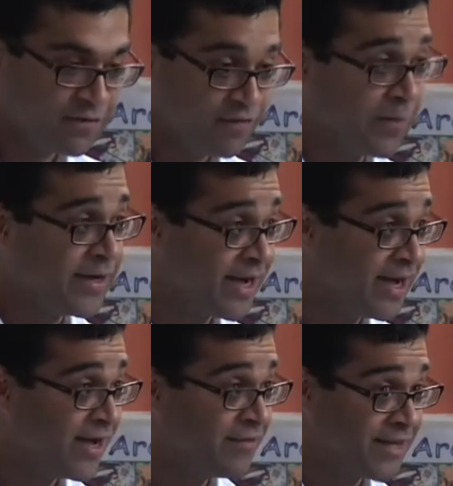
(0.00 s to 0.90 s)
Following
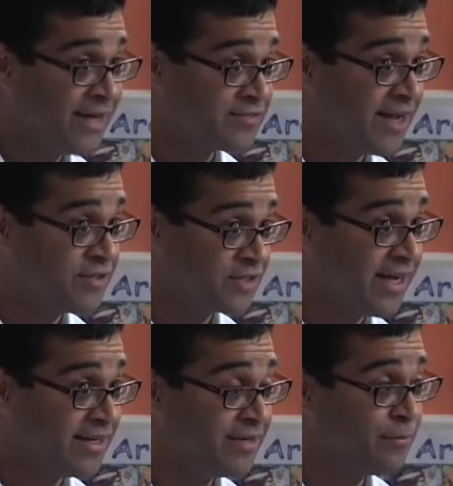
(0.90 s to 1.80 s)
the case of
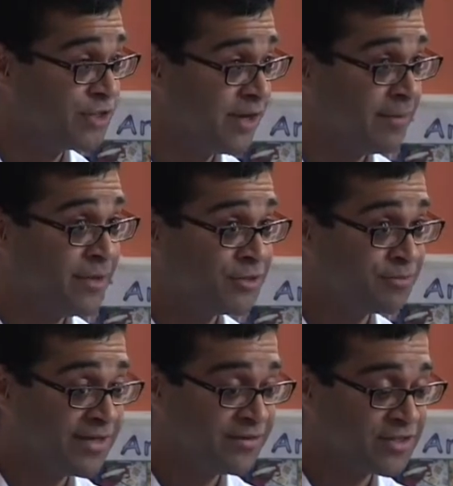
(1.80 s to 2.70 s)
Halsgani, which I
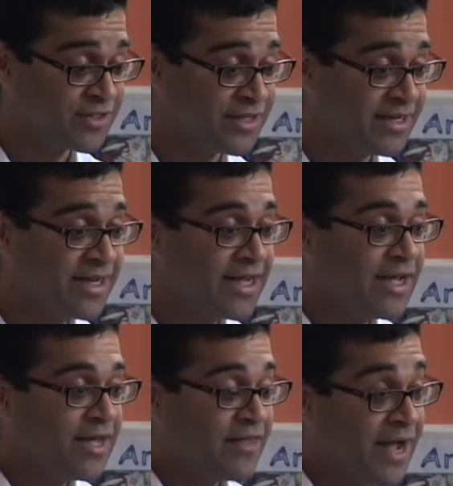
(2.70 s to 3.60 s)
mentioned previously,
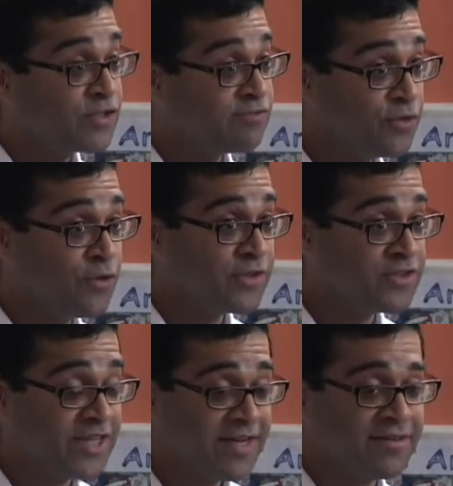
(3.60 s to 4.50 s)
the House of Lords
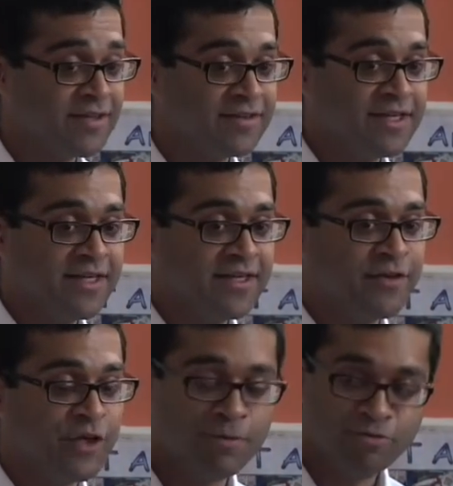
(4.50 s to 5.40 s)
said that
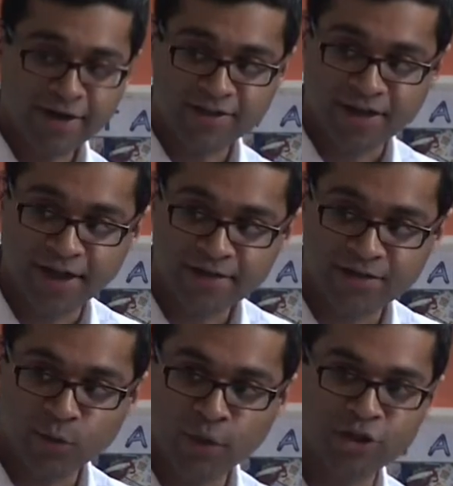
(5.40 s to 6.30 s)
the Human Rights
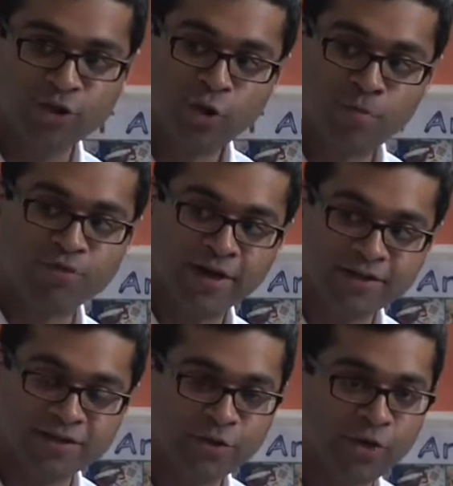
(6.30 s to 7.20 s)
Act, which
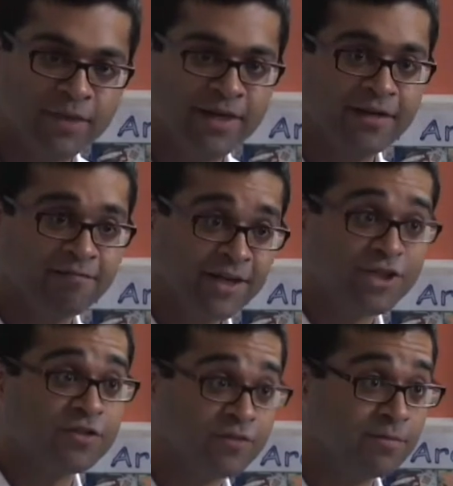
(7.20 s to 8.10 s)
incorporates the European
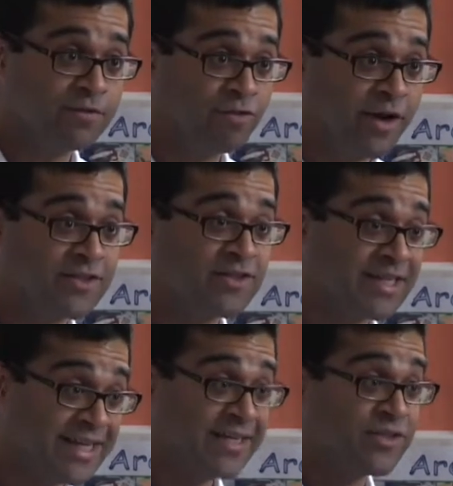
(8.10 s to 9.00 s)
Convention of Human Rights
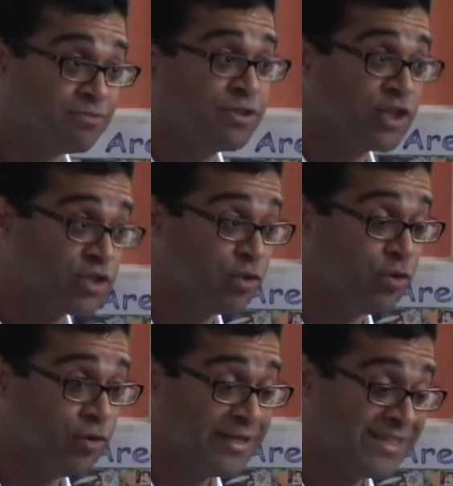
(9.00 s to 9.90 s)
into British law,
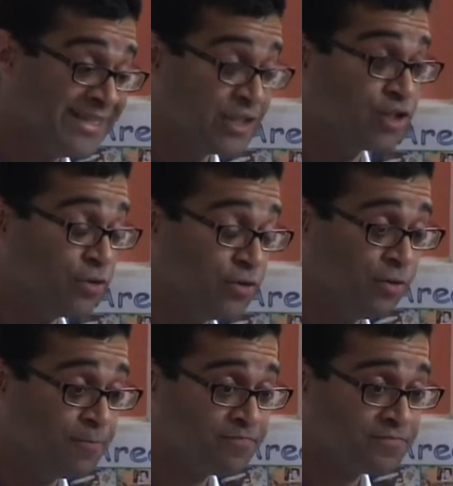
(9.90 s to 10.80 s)
into English law,